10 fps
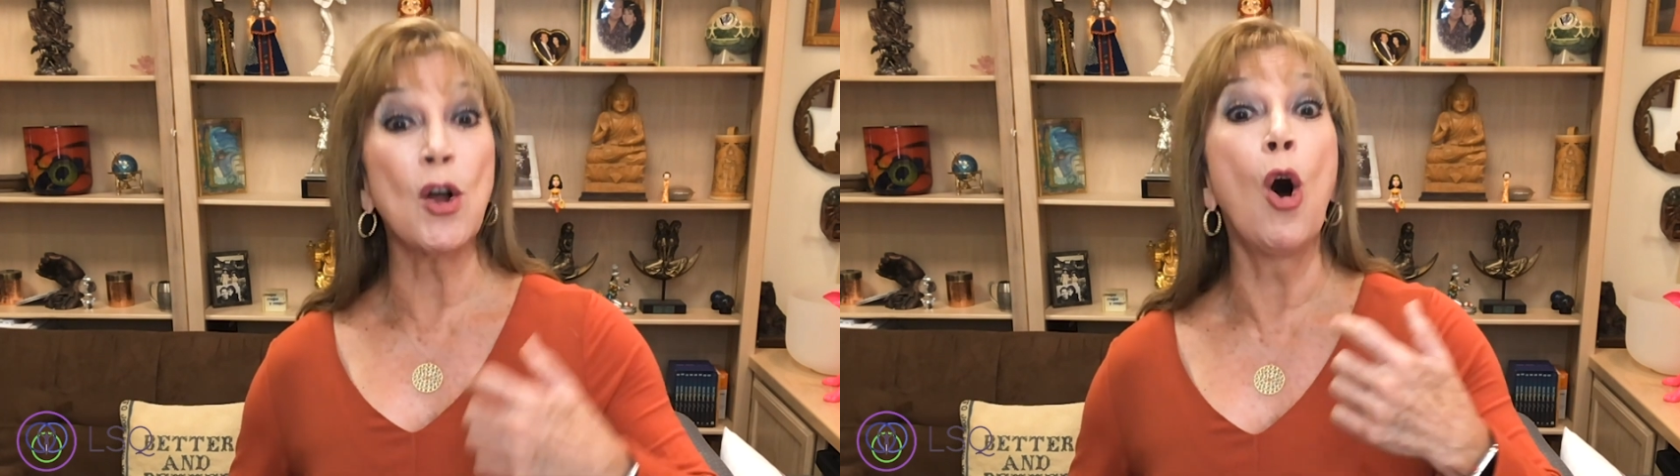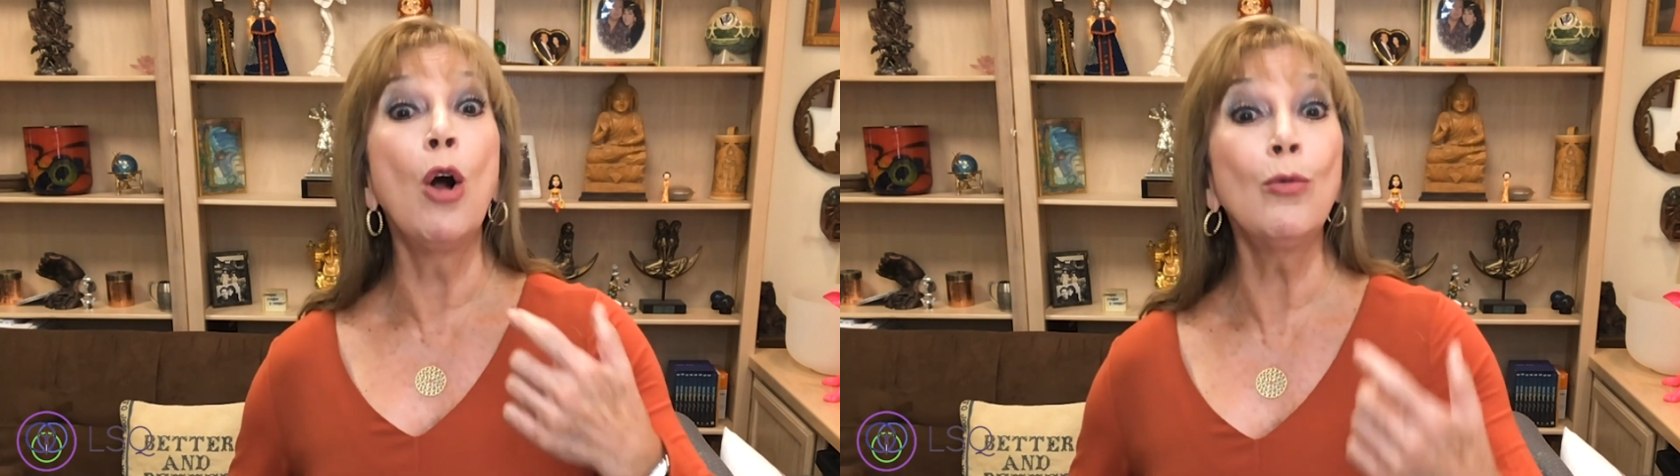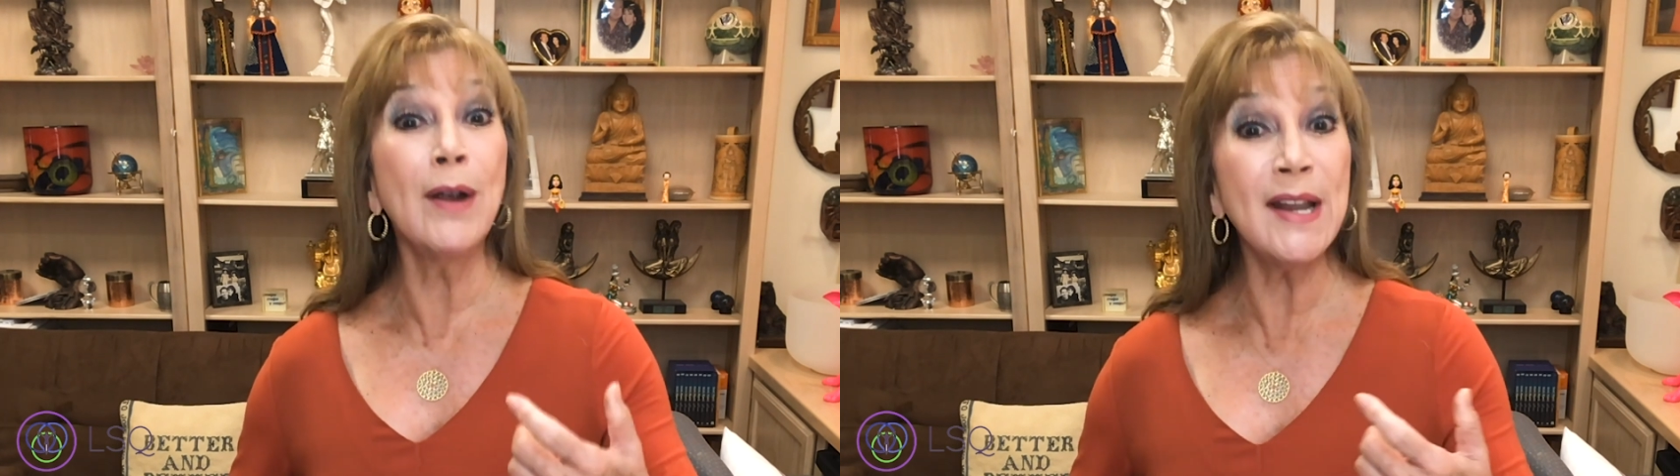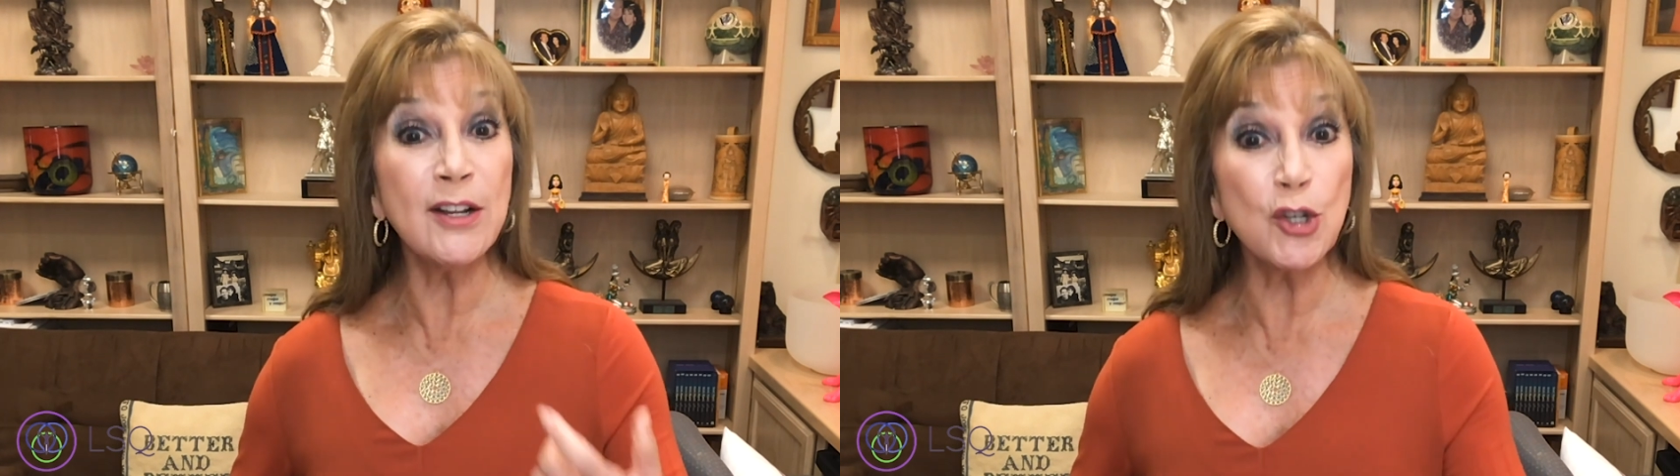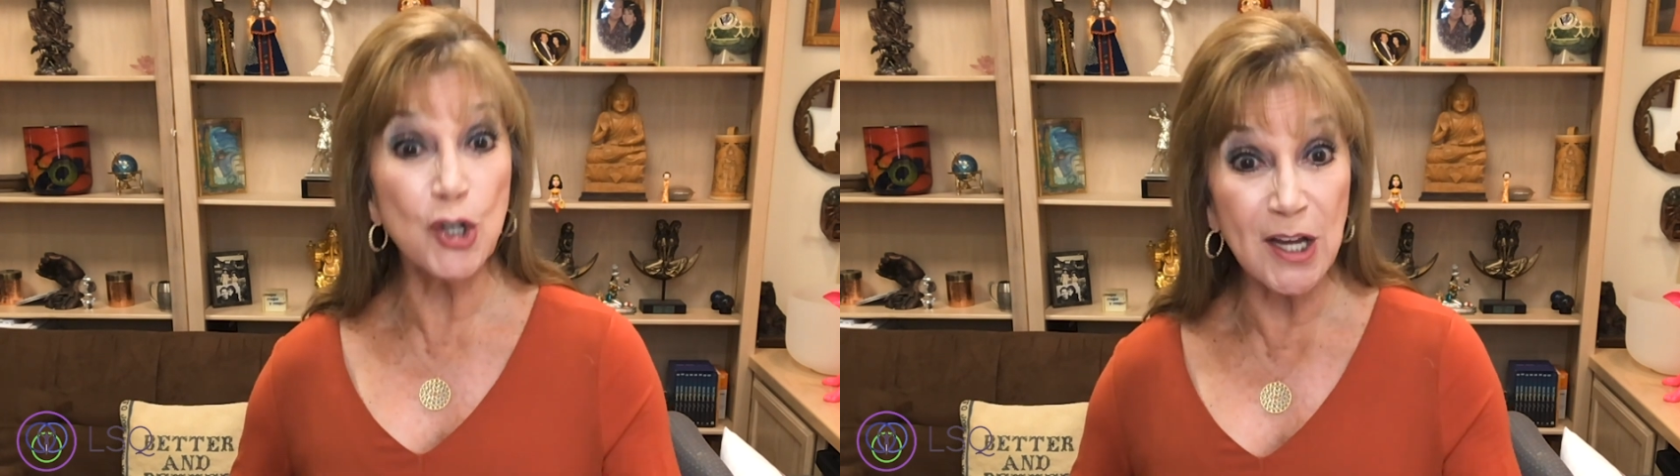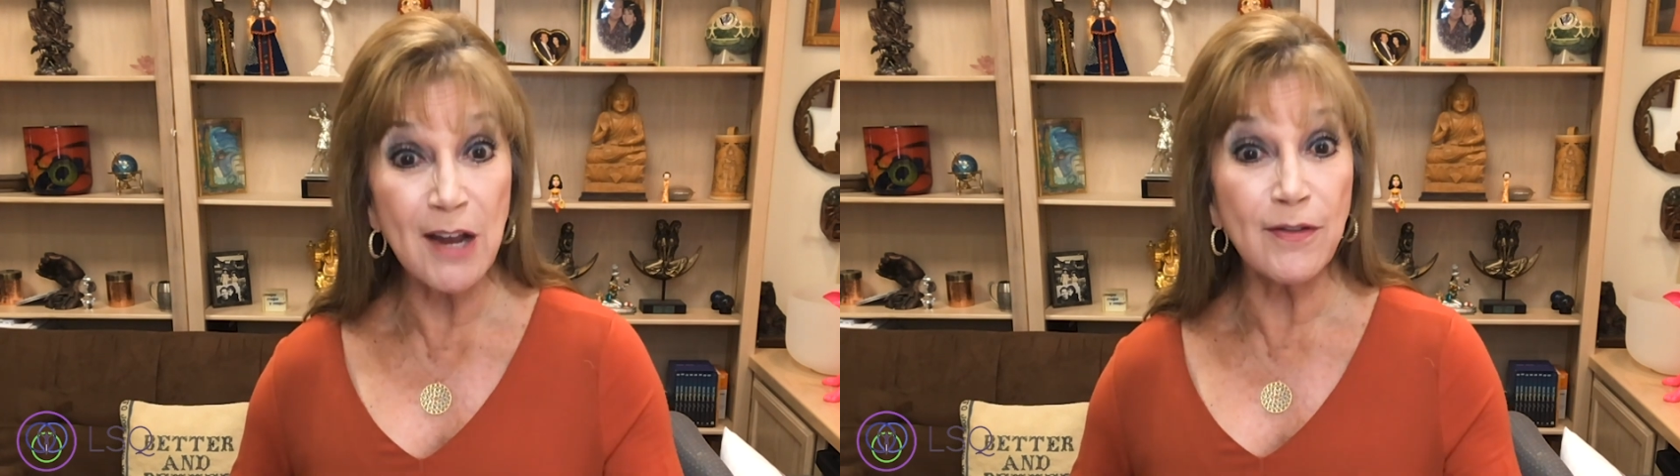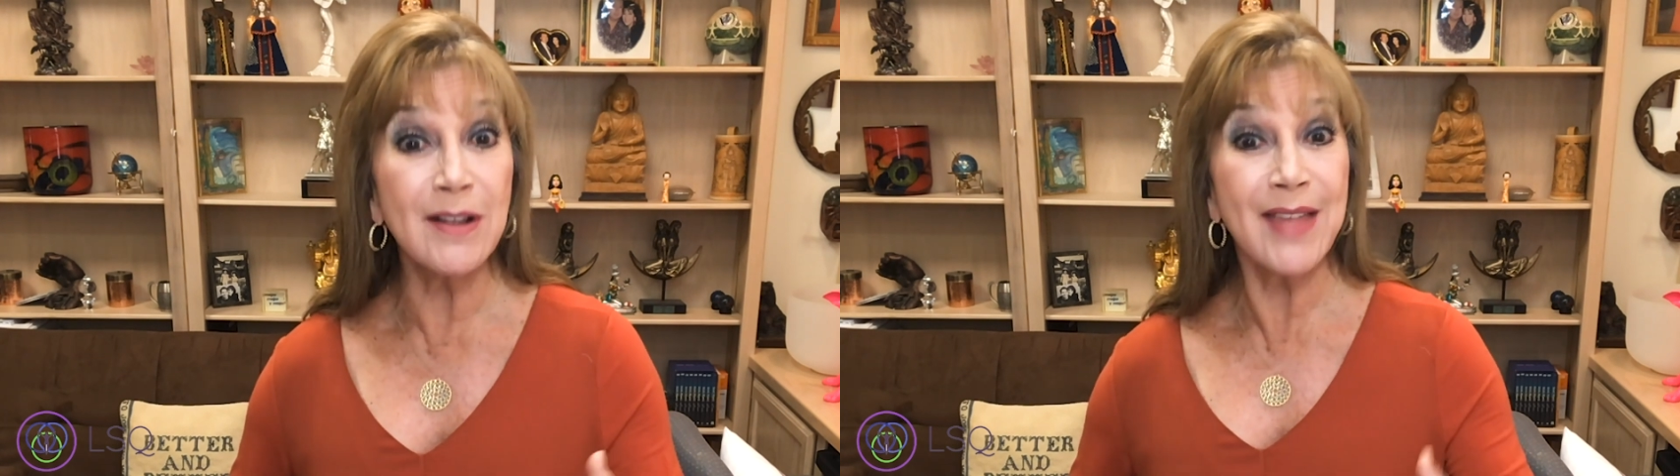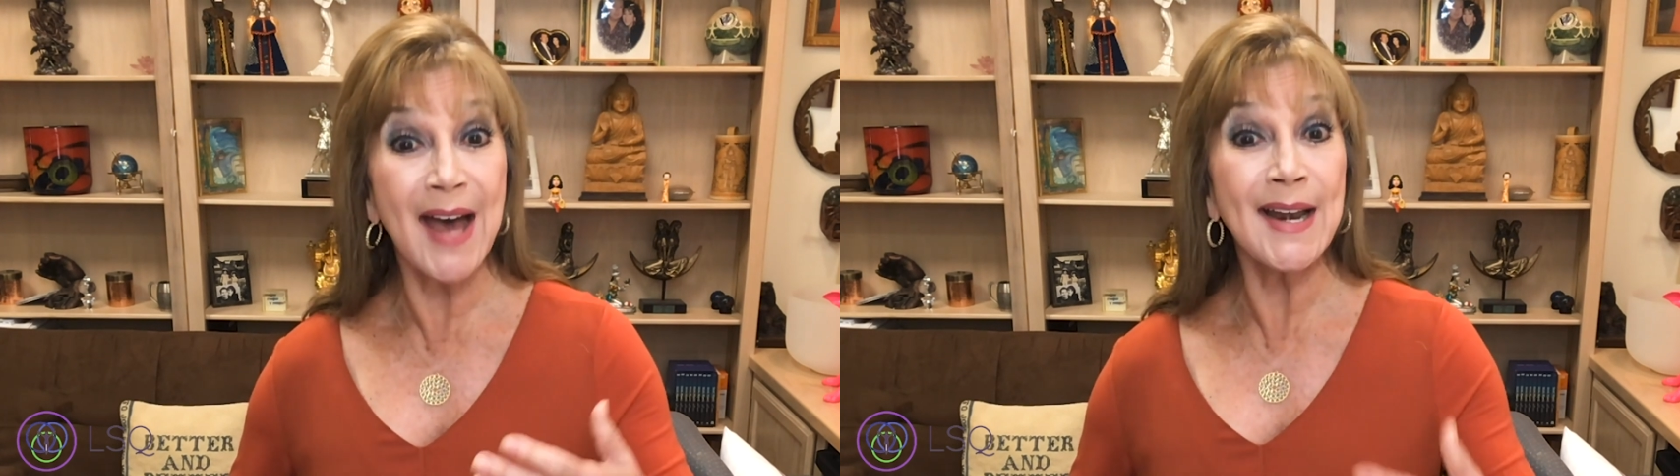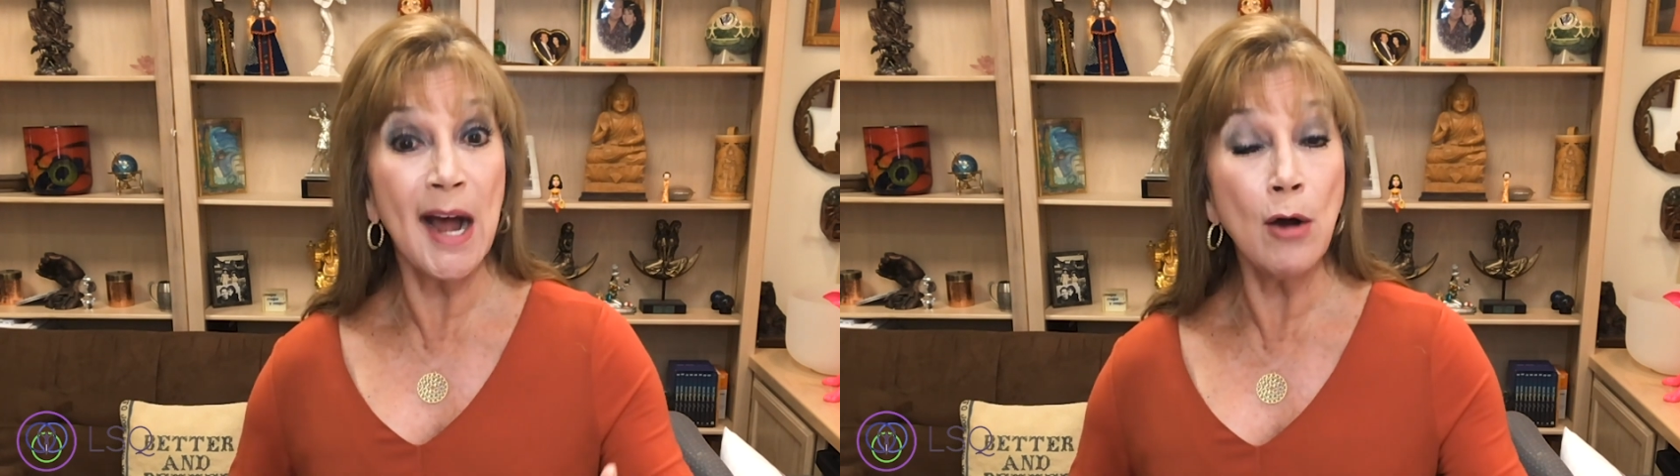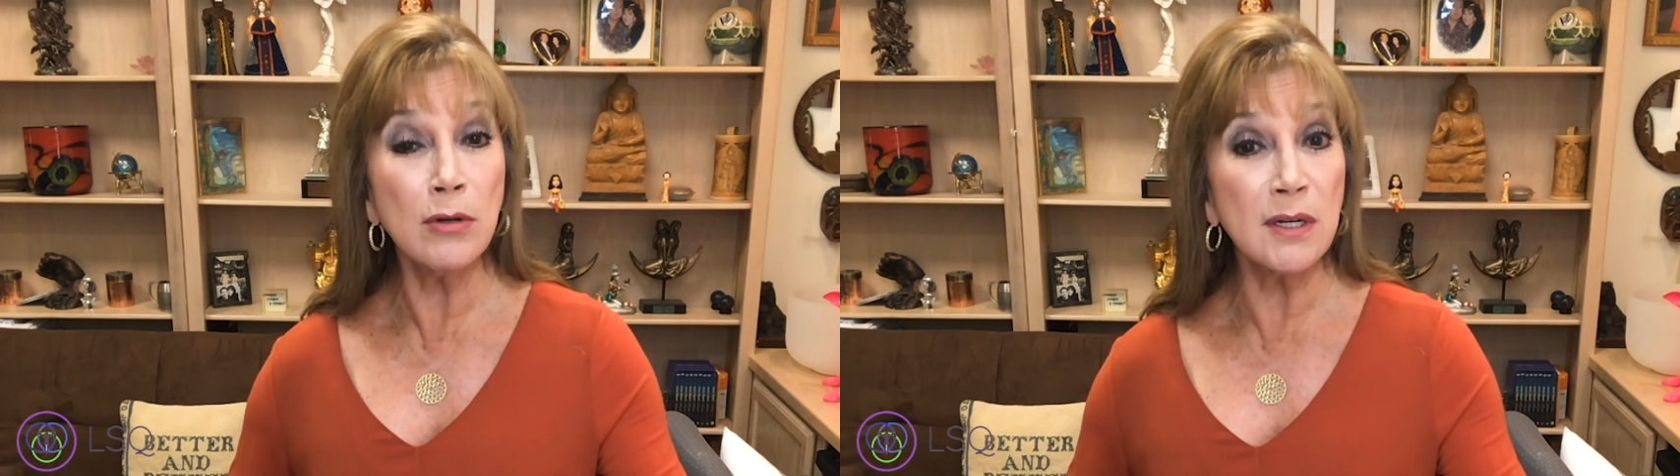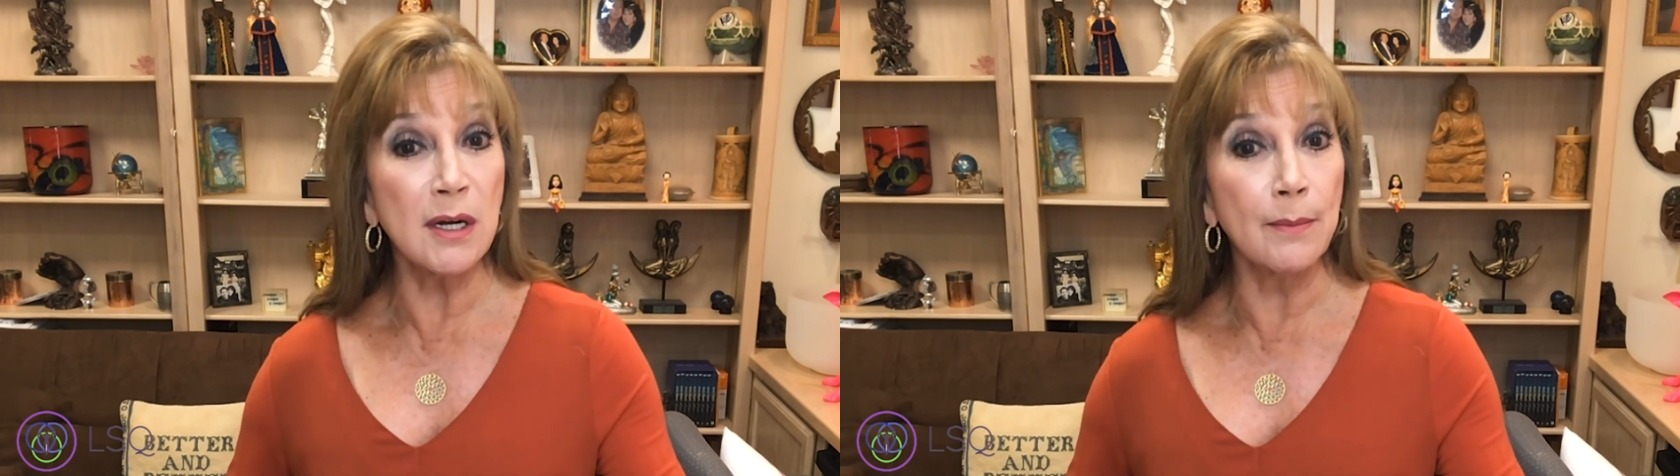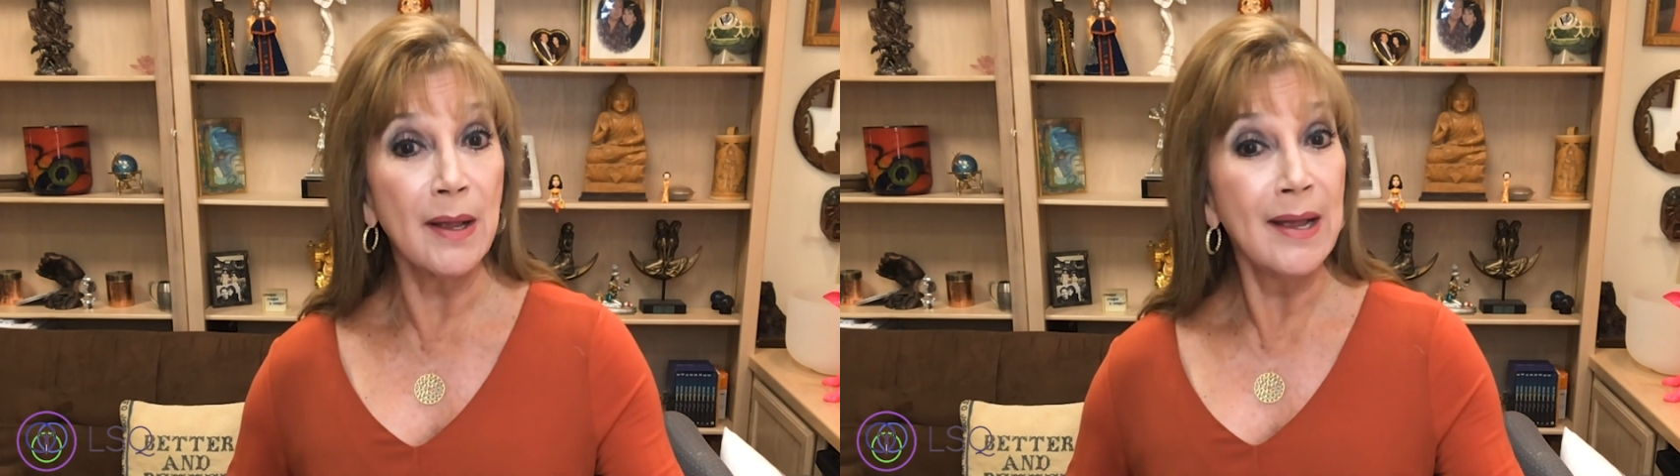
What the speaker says: already achieved that outcome,